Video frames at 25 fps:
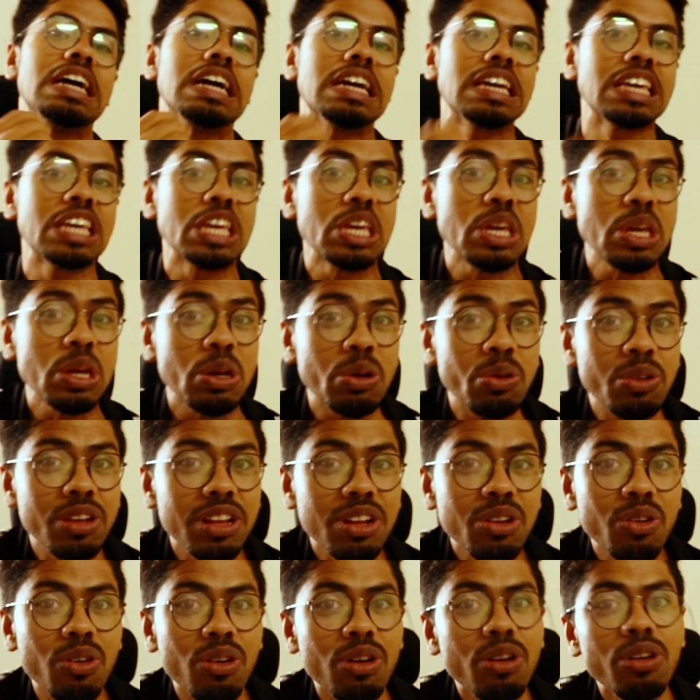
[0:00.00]
he
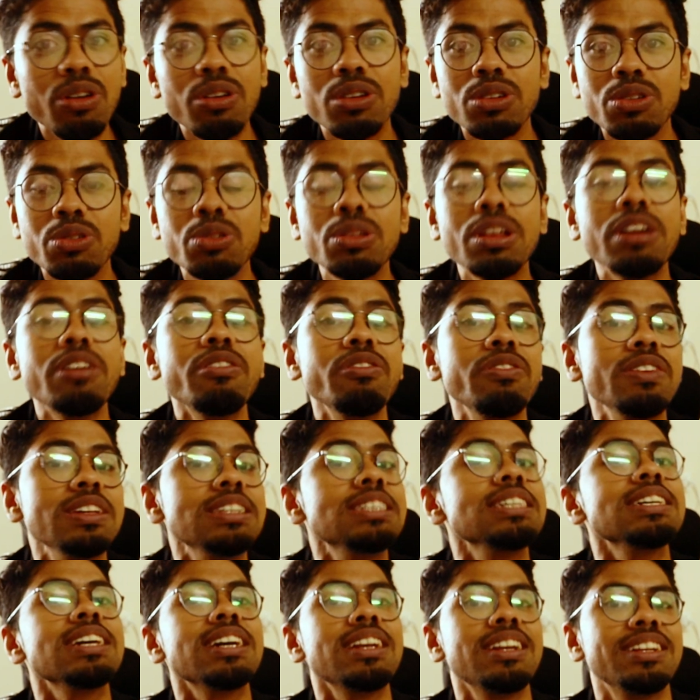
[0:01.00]
will go to the
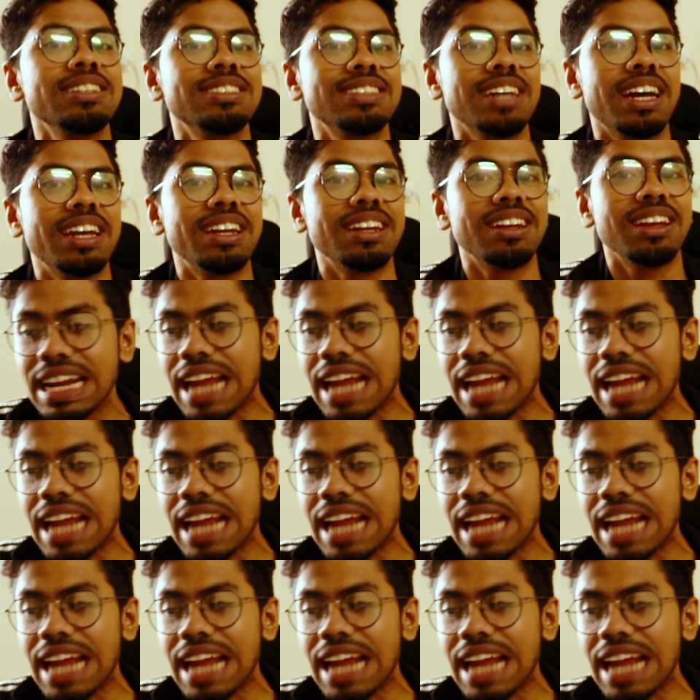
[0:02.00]
physical design.